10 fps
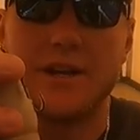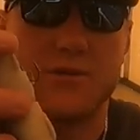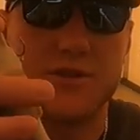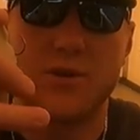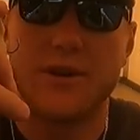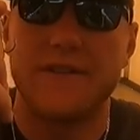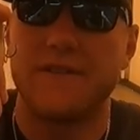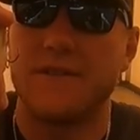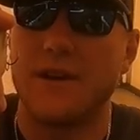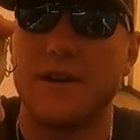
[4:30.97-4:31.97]
He was showing it
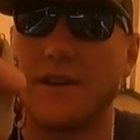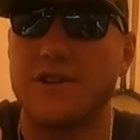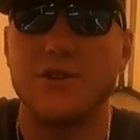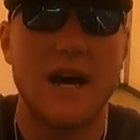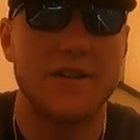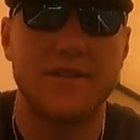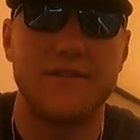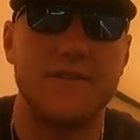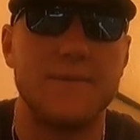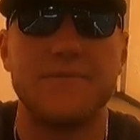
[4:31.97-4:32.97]

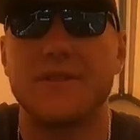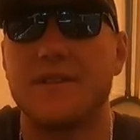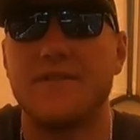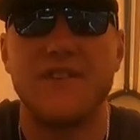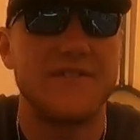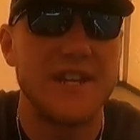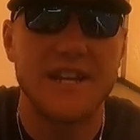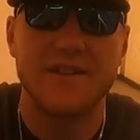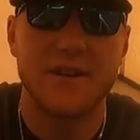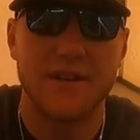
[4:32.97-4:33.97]

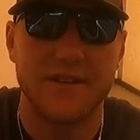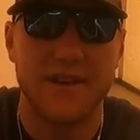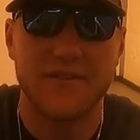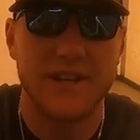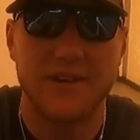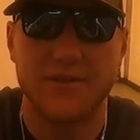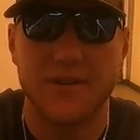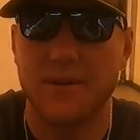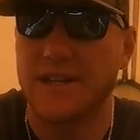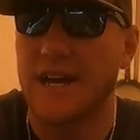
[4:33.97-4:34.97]
2015, 2017 or
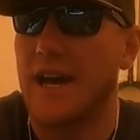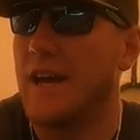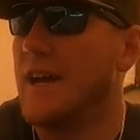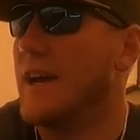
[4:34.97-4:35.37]
something like that.